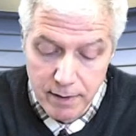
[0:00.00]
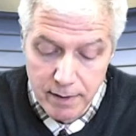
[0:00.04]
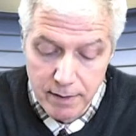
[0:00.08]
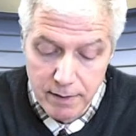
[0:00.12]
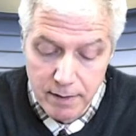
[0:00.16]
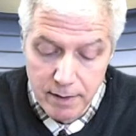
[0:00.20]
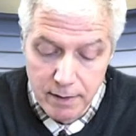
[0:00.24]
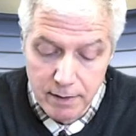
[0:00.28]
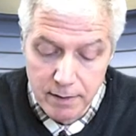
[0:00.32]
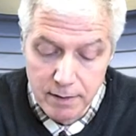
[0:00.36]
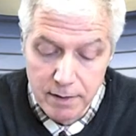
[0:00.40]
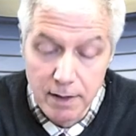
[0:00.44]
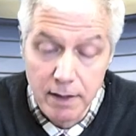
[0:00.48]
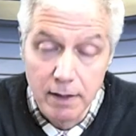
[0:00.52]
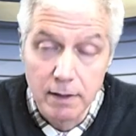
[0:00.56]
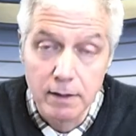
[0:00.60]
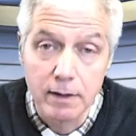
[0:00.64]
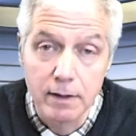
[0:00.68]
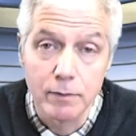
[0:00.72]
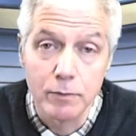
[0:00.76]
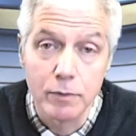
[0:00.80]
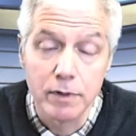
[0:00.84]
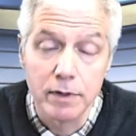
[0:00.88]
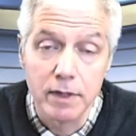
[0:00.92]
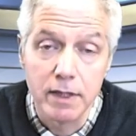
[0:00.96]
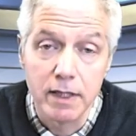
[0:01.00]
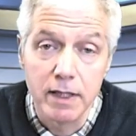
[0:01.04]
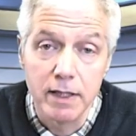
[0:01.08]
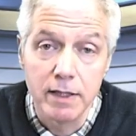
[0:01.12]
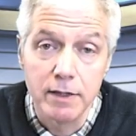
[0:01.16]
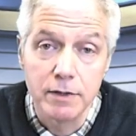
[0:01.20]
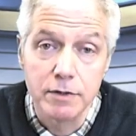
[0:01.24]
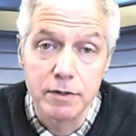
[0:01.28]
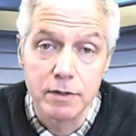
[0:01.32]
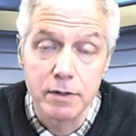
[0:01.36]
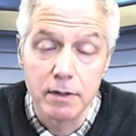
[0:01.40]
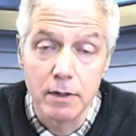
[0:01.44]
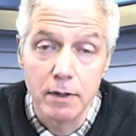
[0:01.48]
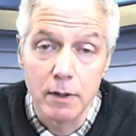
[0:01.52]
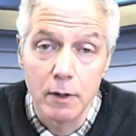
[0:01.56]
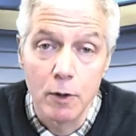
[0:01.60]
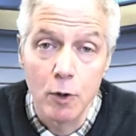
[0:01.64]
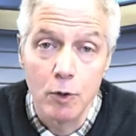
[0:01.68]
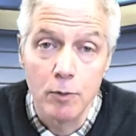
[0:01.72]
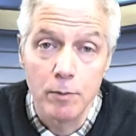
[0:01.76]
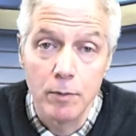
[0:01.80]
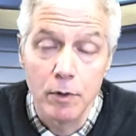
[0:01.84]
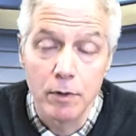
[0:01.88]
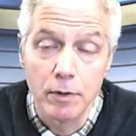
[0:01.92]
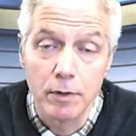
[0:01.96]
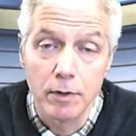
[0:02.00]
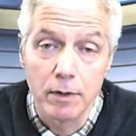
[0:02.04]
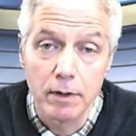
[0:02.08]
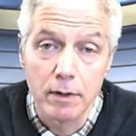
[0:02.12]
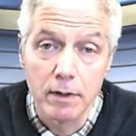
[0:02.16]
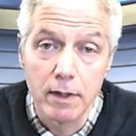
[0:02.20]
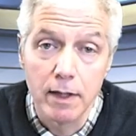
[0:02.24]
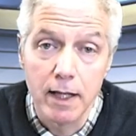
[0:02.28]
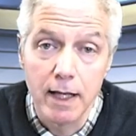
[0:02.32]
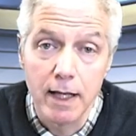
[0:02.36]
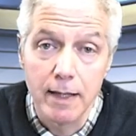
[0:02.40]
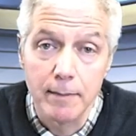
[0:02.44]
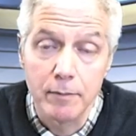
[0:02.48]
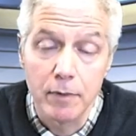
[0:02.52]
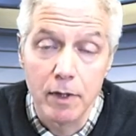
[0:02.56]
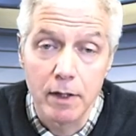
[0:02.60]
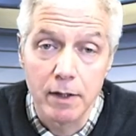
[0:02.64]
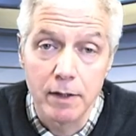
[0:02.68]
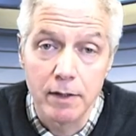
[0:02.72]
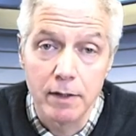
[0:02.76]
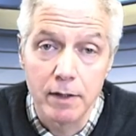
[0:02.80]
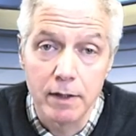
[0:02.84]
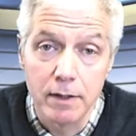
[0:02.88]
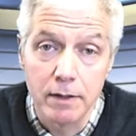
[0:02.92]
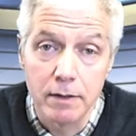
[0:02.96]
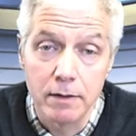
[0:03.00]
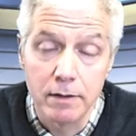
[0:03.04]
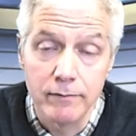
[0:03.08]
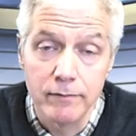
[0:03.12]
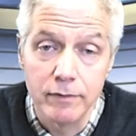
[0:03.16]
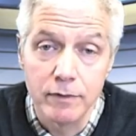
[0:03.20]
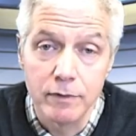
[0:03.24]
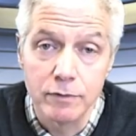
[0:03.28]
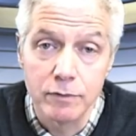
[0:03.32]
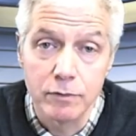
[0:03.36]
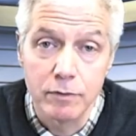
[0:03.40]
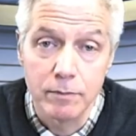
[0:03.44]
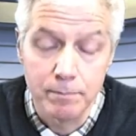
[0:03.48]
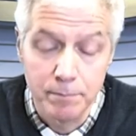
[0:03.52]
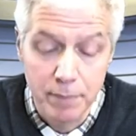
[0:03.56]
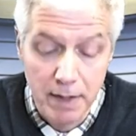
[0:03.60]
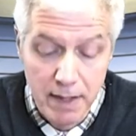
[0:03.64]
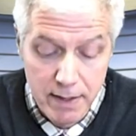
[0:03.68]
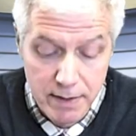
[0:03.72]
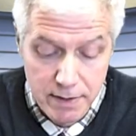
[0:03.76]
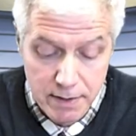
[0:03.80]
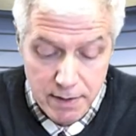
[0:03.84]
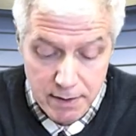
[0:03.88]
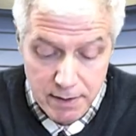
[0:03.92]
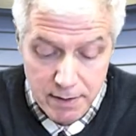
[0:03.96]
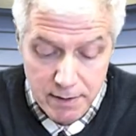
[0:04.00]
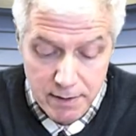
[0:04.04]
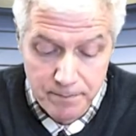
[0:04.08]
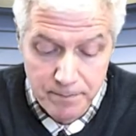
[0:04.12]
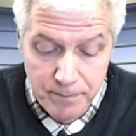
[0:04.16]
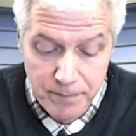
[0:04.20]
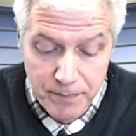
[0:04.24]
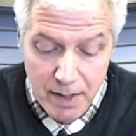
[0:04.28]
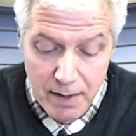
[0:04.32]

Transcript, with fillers: than uh, dealing with each homeowner claim on an individual basis.